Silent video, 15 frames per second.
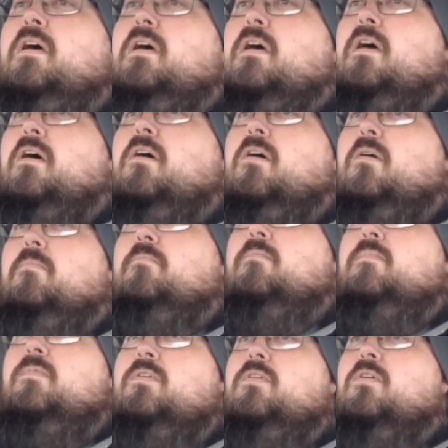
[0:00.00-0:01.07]

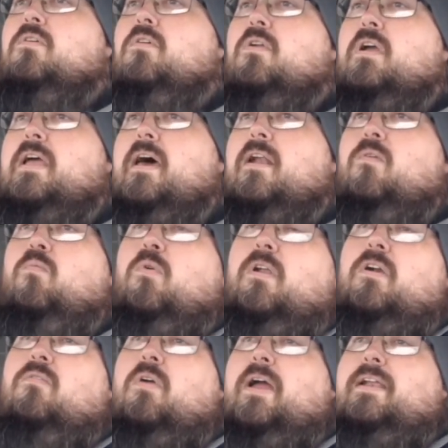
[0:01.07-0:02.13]
you're going to kind of
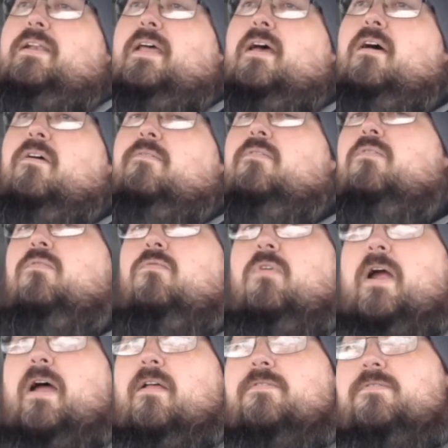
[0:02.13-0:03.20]
want to write down
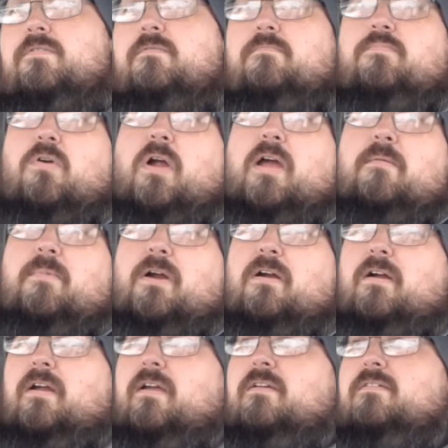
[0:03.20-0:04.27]
routes,
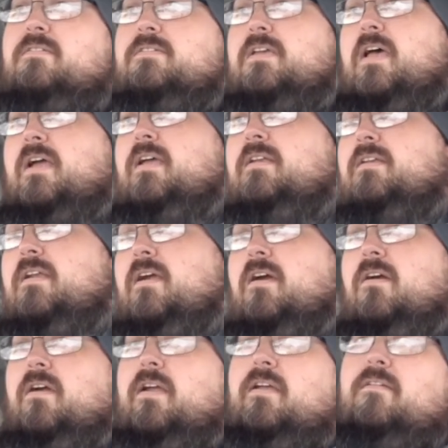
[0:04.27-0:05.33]
primary,
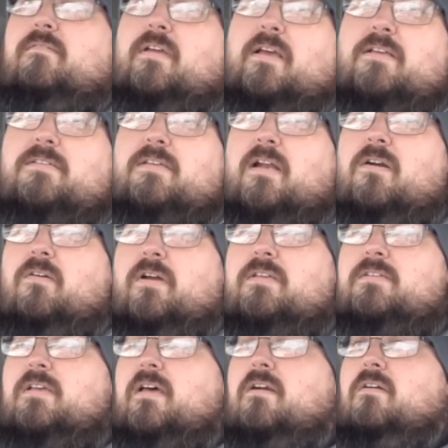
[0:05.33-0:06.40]
secondary, etc.,
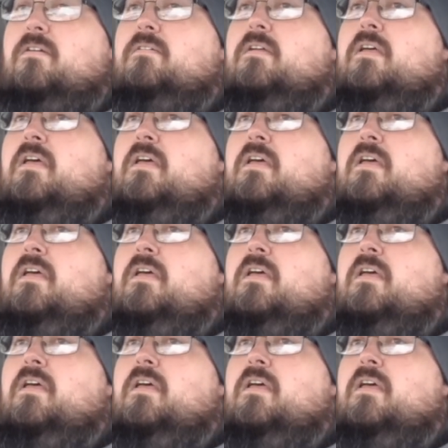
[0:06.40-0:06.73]
etc.